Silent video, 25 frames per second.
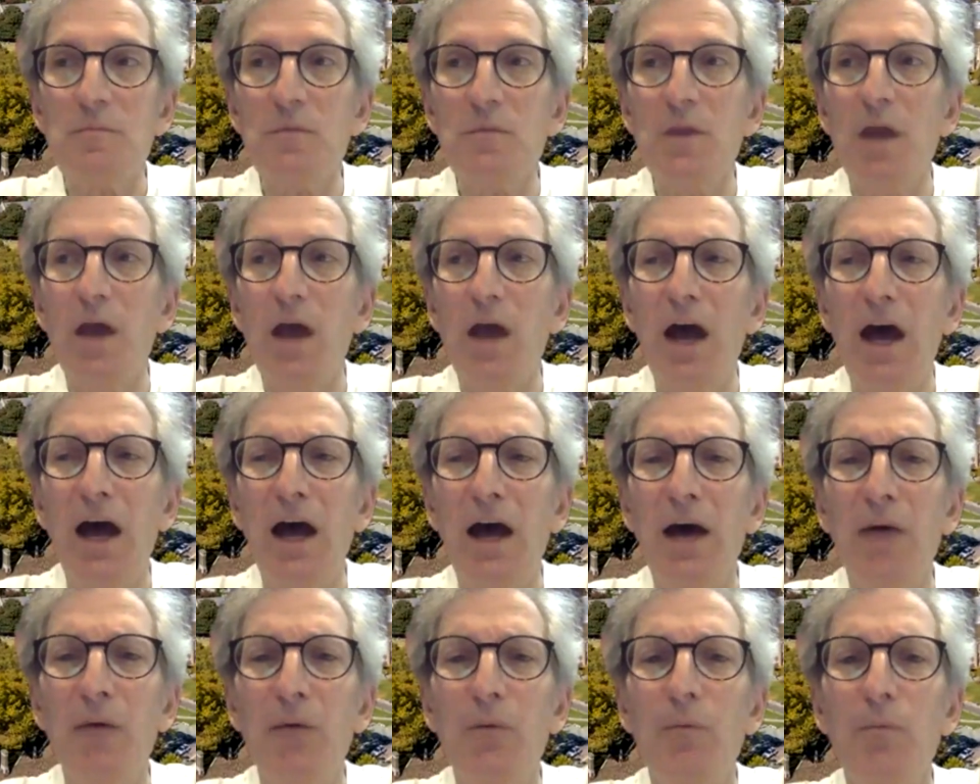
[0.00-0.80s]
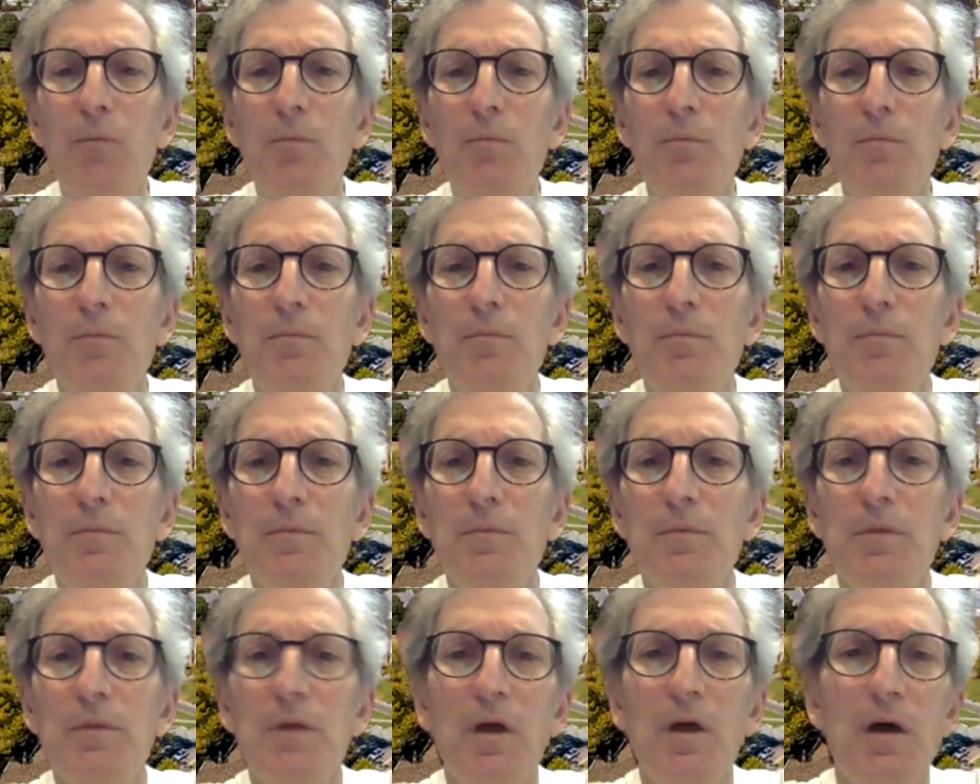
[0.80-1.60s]
on
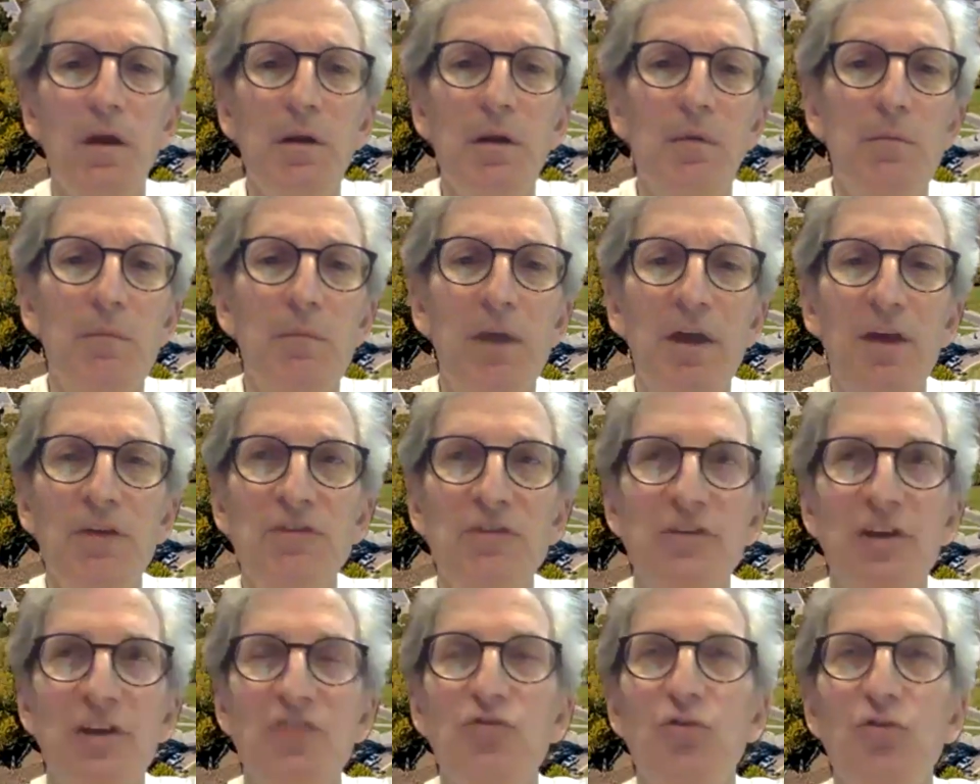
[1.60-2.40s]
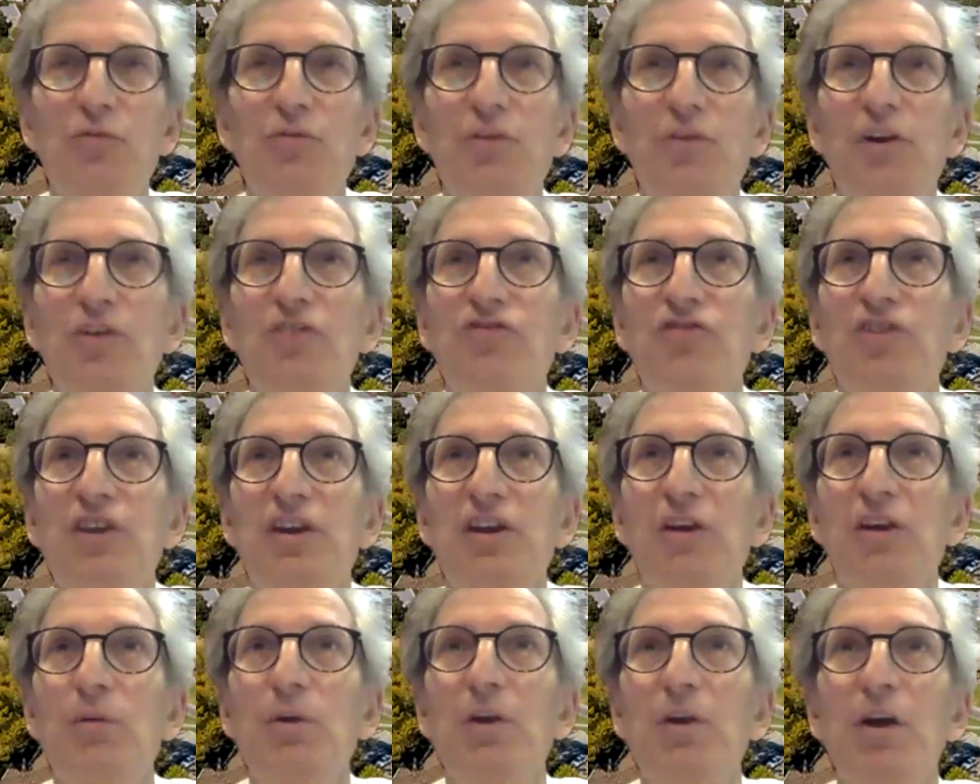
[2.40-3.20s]
male sexual function,
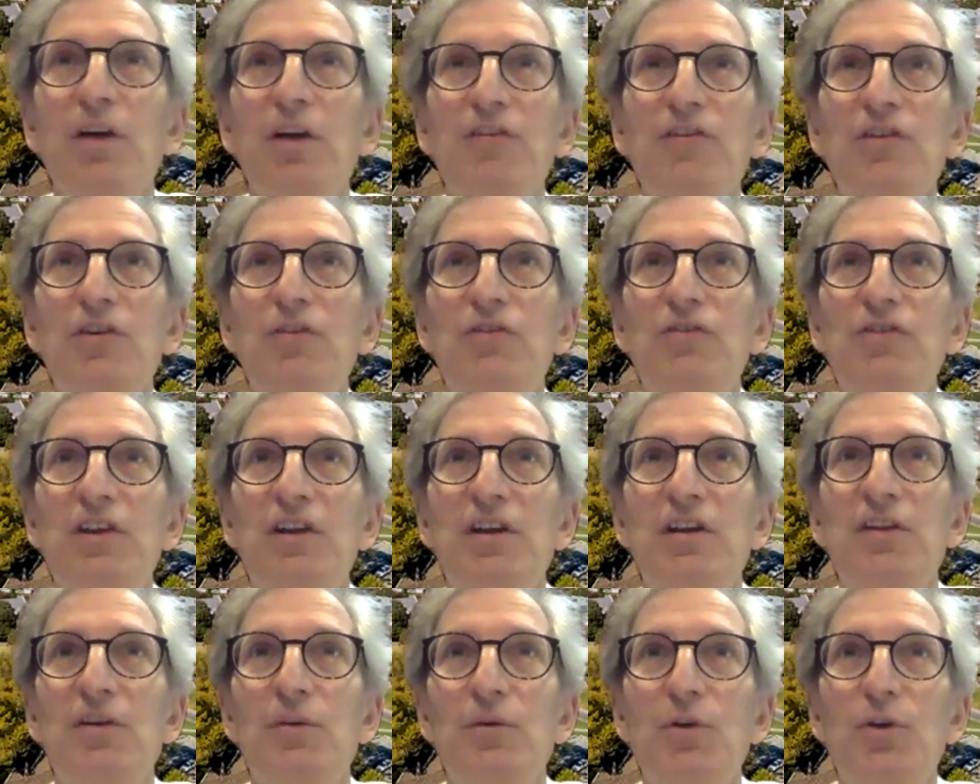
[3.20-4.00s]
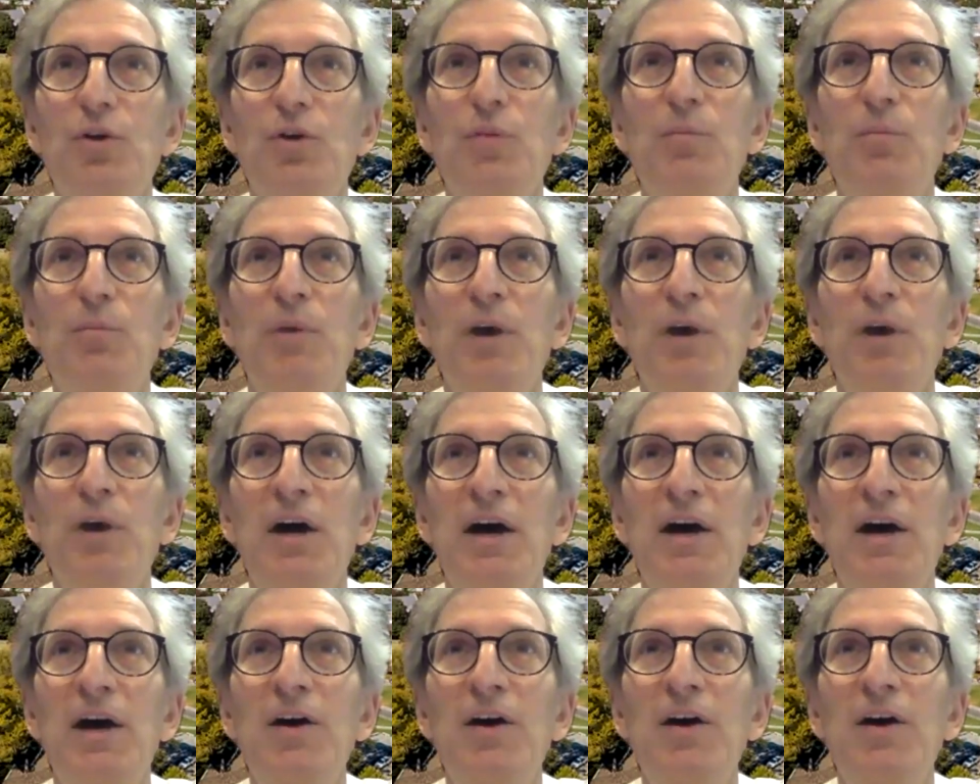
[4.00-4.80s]
and would also sit in the room
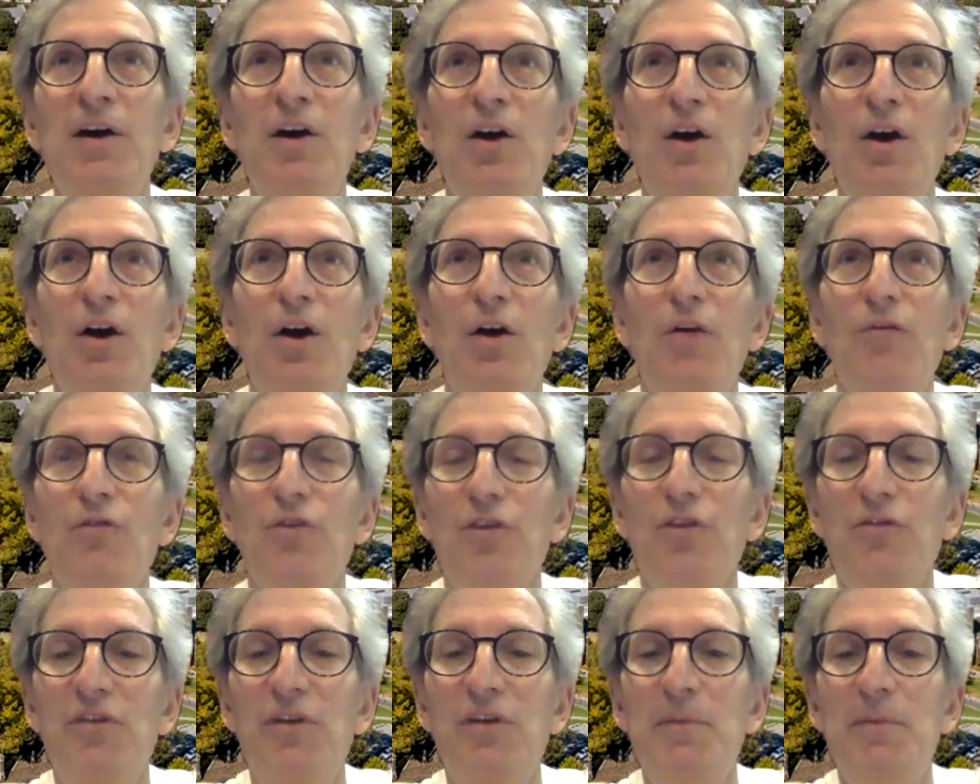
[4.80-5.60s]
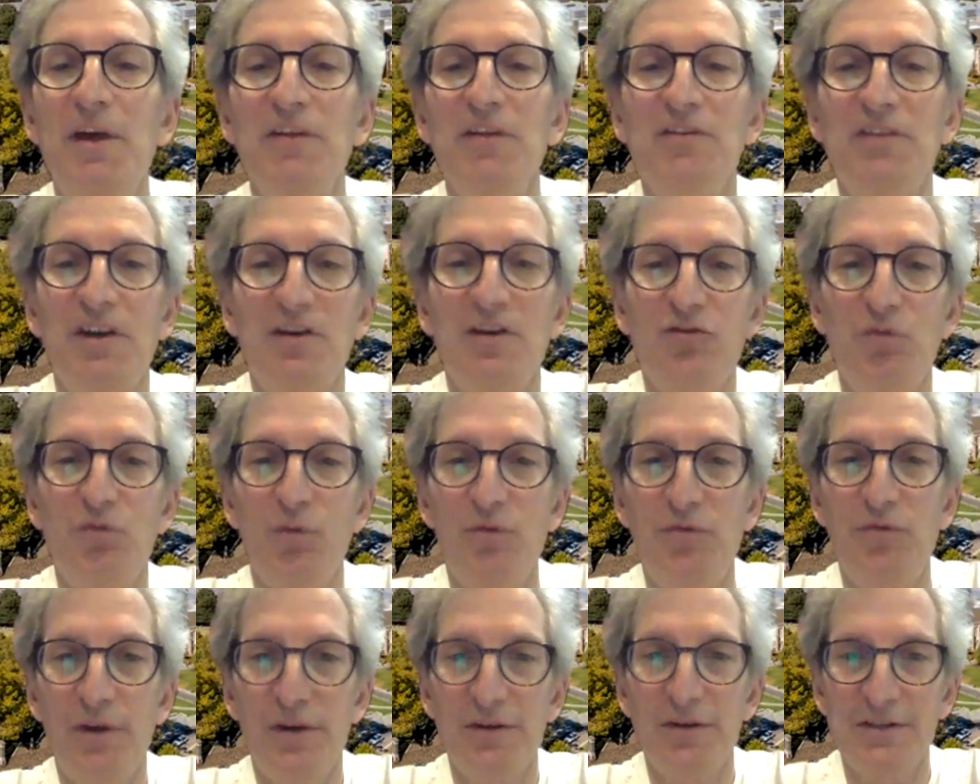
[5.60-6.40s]
for the female sexual
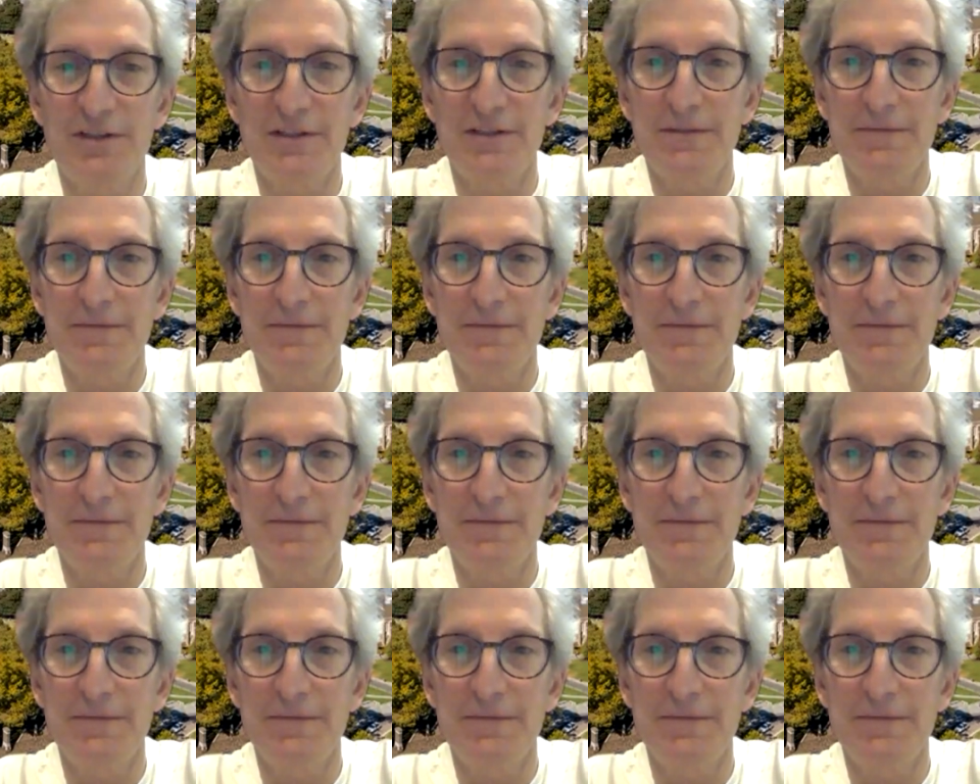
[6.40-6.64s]
function.